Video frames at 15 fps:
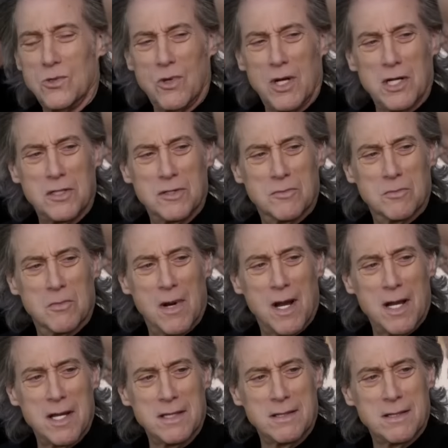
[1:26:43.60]
Are you out of your
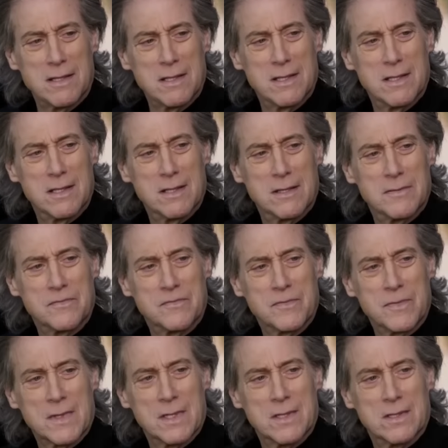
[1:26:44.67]
mind? I'm
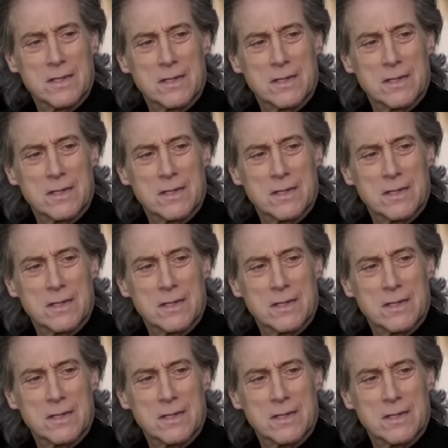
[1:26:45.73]
asking a